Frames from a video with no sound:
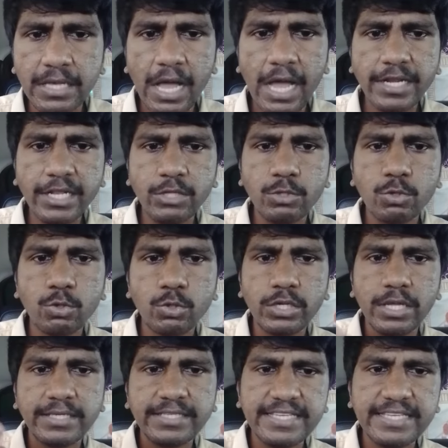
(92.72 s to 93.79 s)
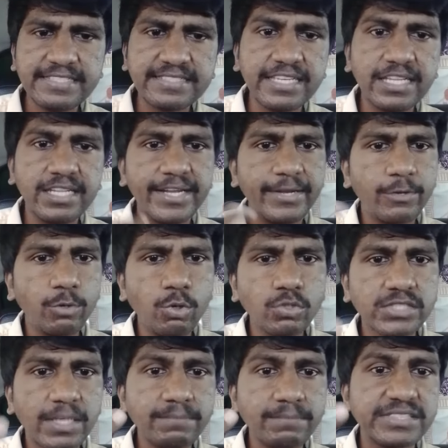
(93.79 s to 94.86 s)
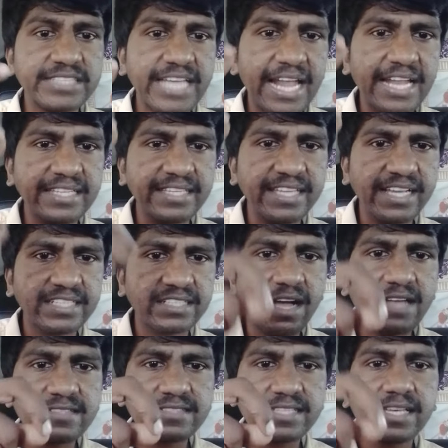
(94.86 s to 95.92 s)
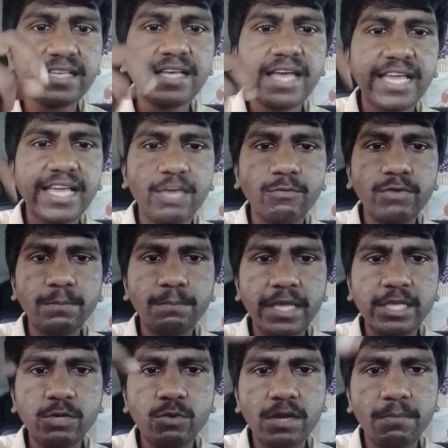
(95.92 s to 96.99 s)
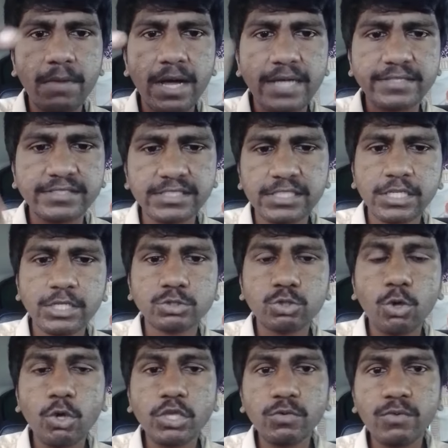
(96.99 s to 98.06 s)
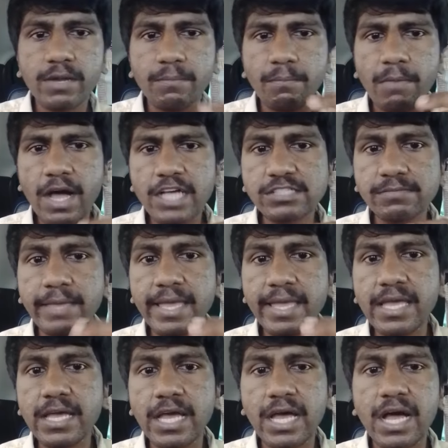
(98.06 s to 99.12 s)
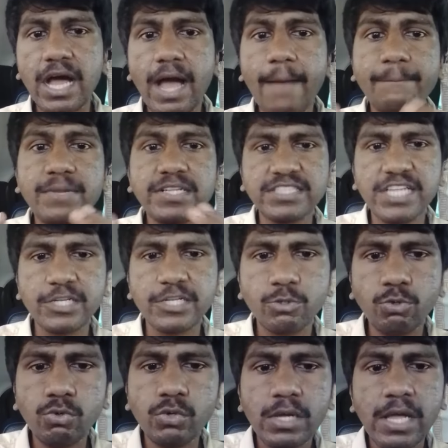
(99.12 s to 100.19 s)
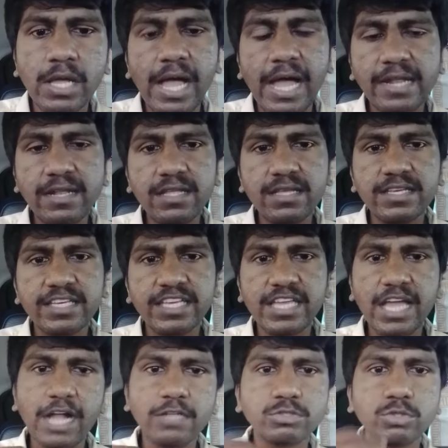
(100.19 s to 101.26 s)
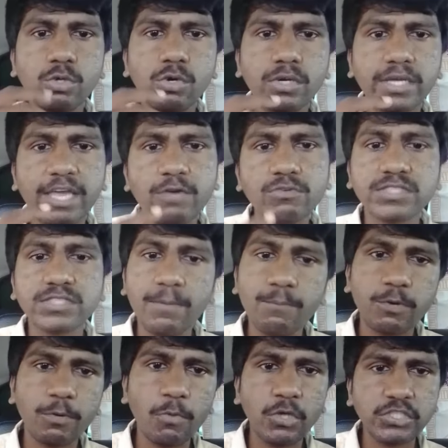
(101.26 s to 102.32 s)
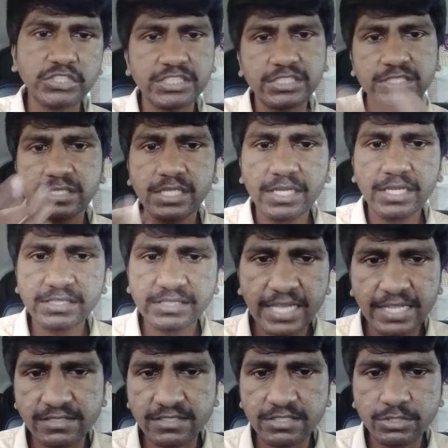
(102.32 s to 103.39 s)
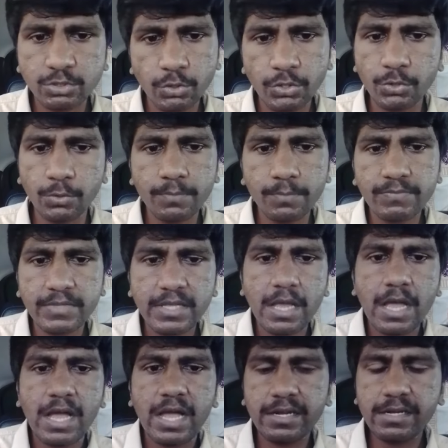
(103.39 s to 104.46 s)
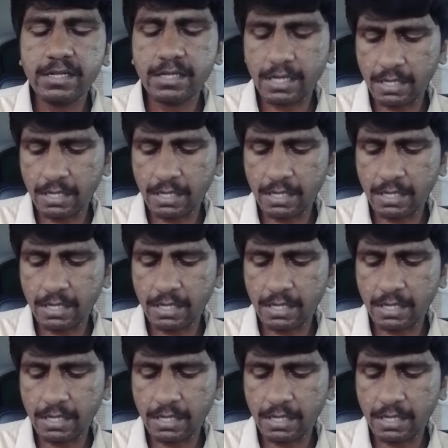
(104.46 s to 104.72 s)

and you easily do some challenging task given by your boss. So your boss may uh, appreciate you and he also give some promotion chance to you. And,